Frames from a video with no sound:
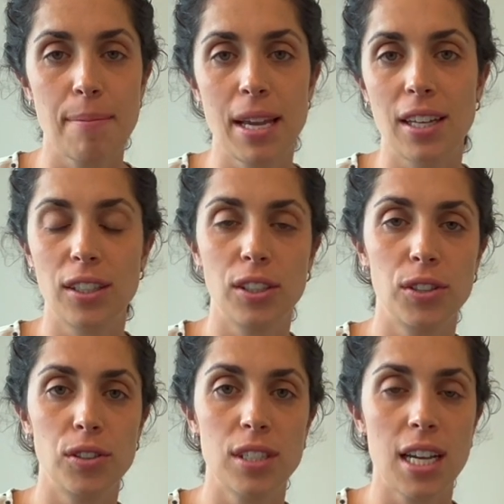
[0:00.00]
might
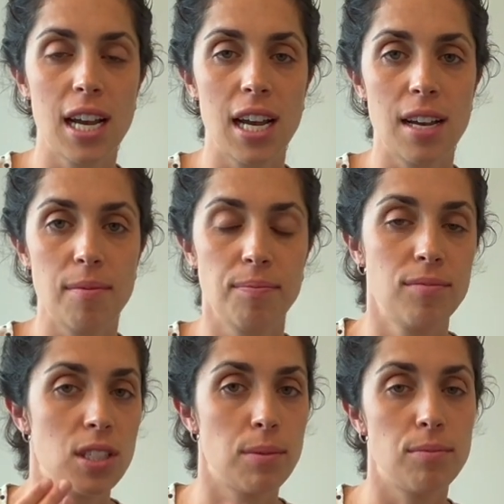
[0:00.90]
include
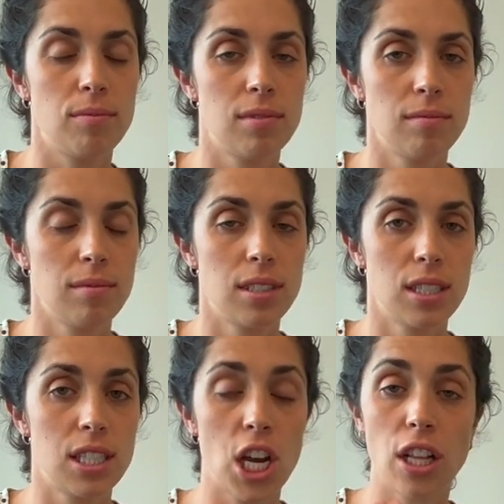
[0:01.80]
some
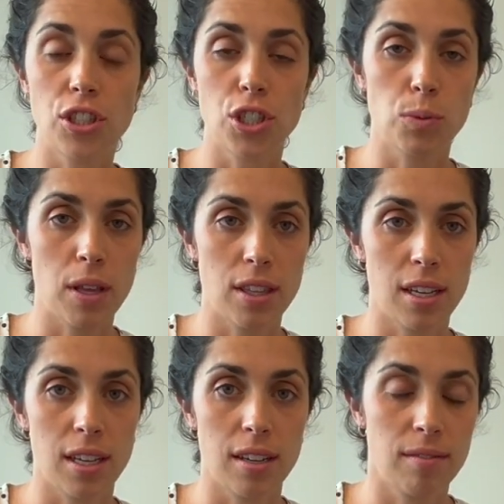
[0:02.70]
challenges with
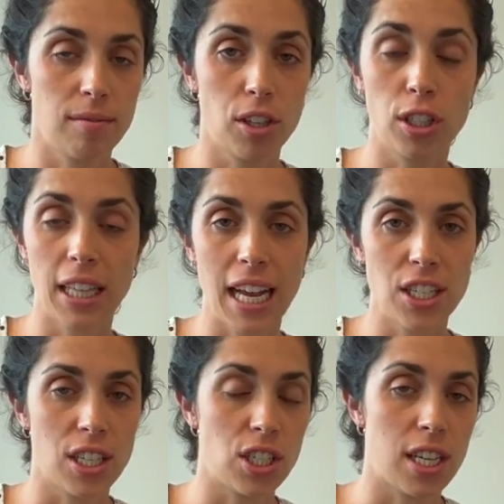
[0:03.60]
a good latch,
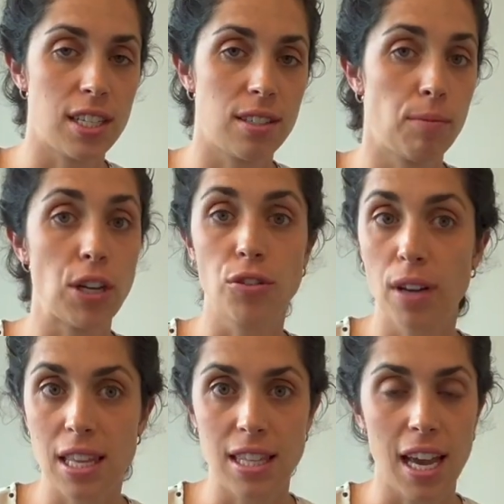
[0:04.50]
such as
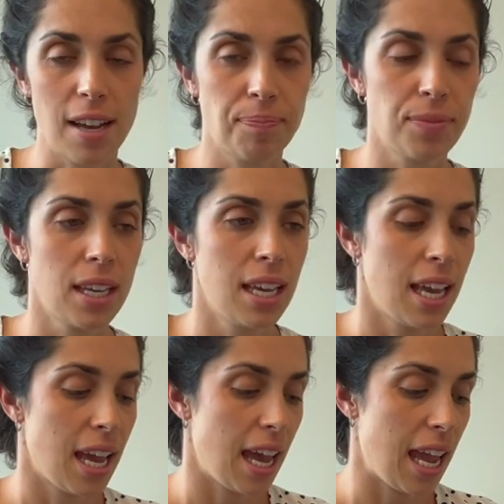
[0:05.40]
retronathia.
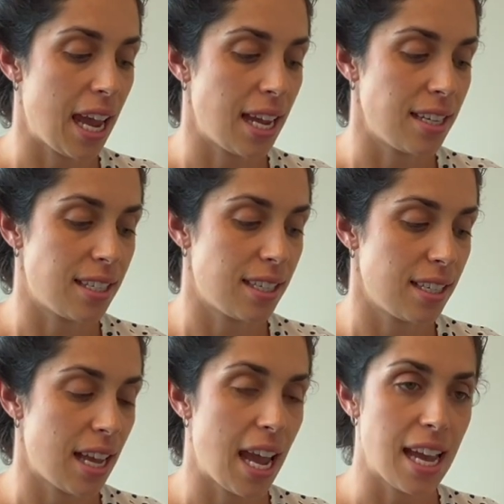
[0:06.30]
And
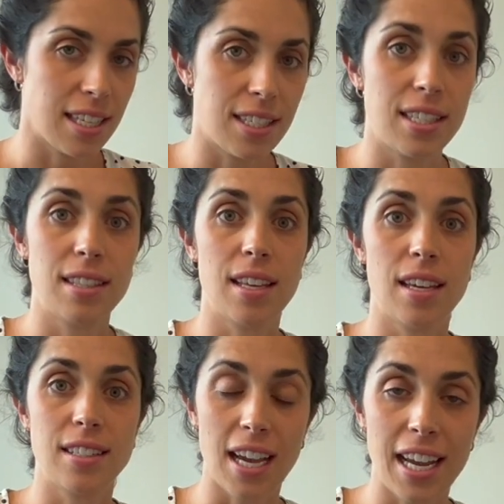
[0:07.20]
as
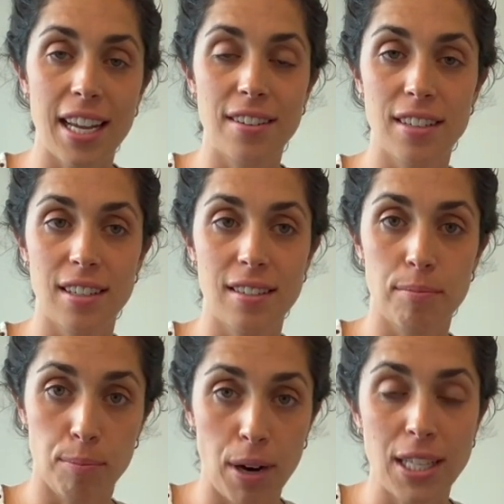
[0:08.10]
the diet
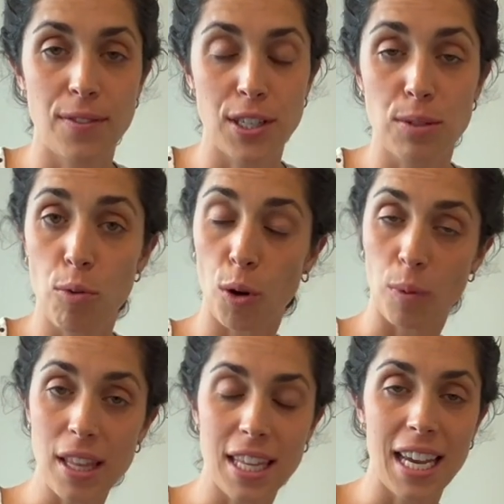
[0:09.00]
breastfeeds more
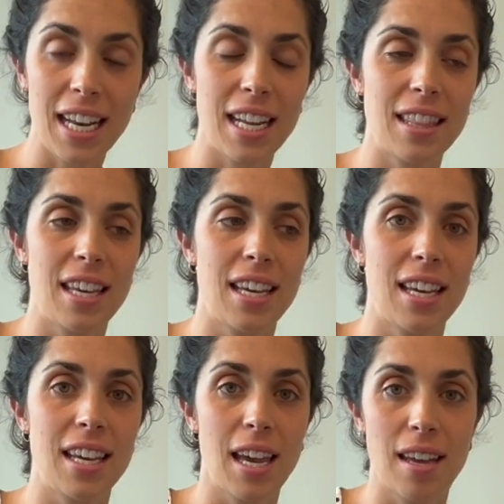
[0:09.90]
with it,
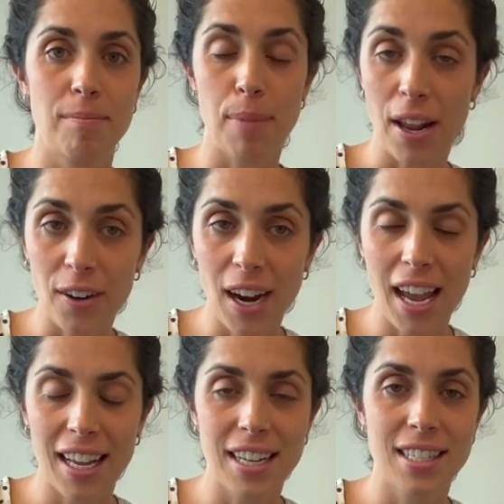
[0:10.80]
they get better
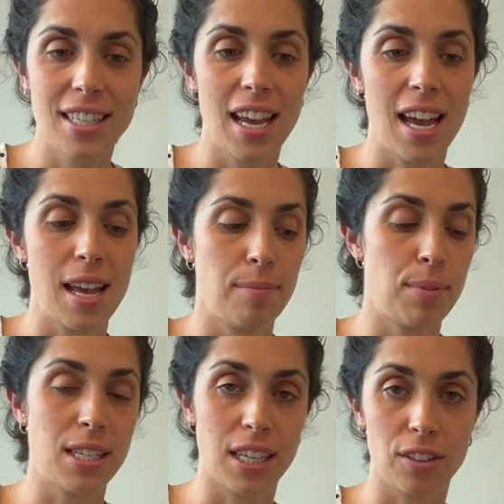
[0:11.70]
at it, and
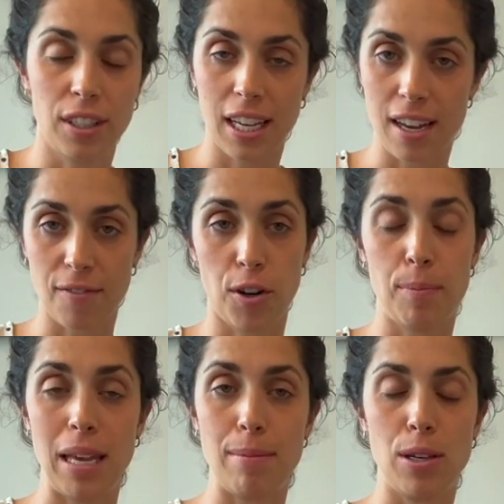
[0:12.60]
particularly for a
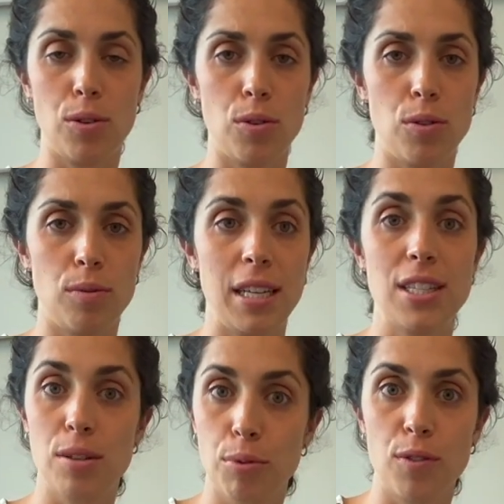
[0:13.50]
baby who
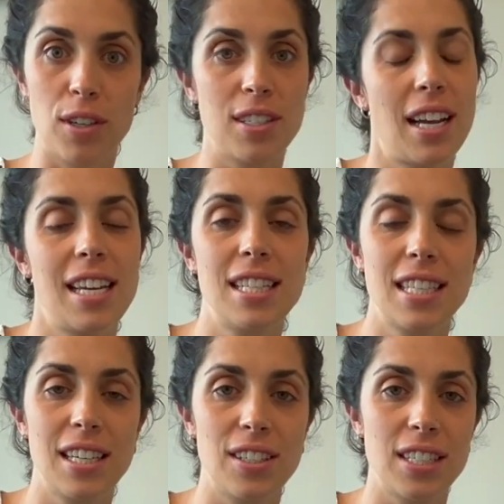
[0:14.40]
needs to improve their sucking
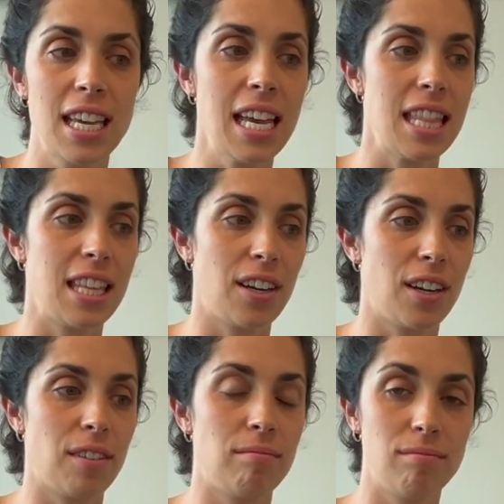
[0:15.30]
skills,
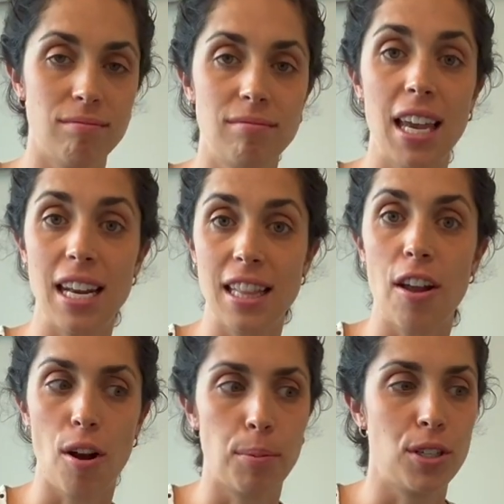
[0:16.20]
they're getting that
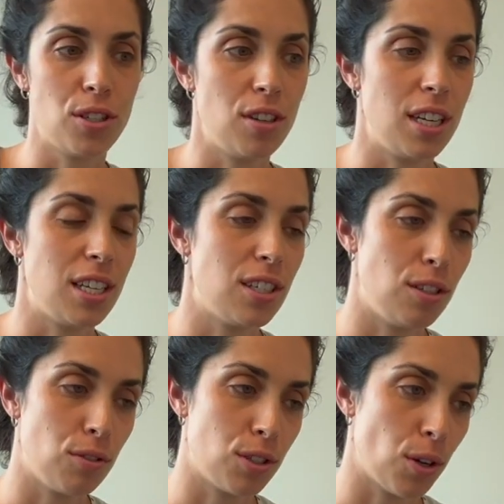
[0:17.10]
opportunity to
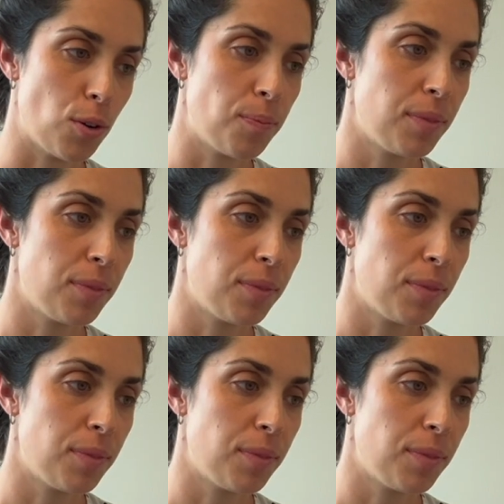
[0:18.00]
do so.